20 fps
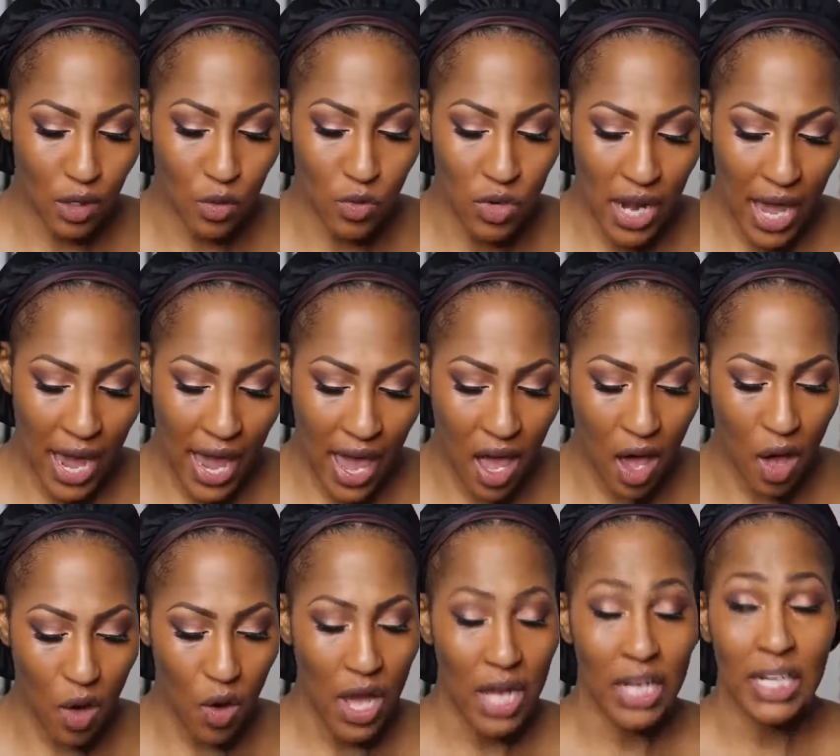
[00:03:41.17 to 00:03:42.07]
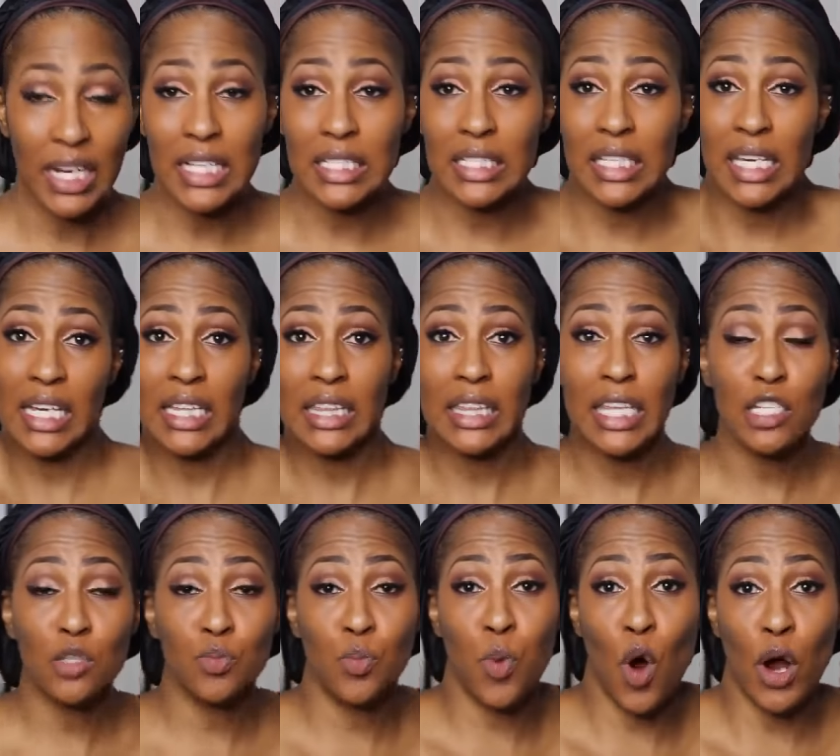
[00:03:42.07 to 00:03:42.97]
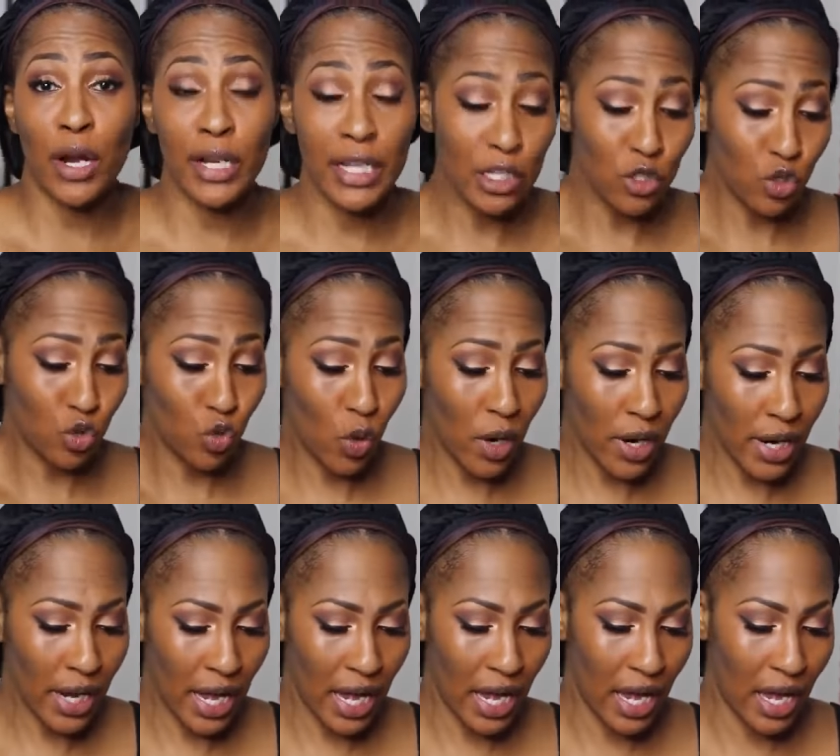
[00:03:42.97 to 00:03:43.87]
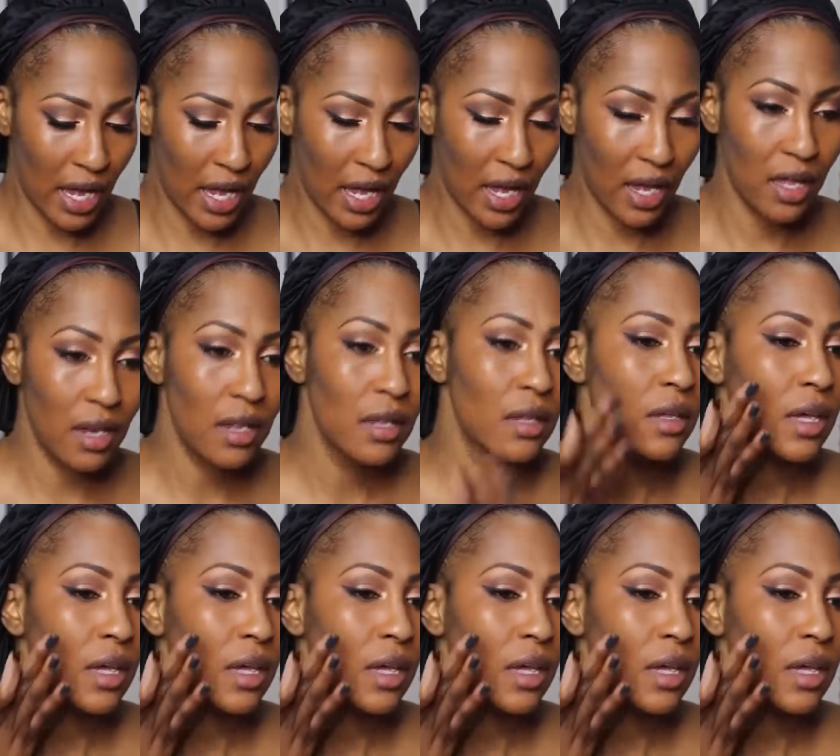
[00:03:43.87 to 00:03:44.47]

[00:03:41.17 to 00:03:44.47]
So now let's get this party started.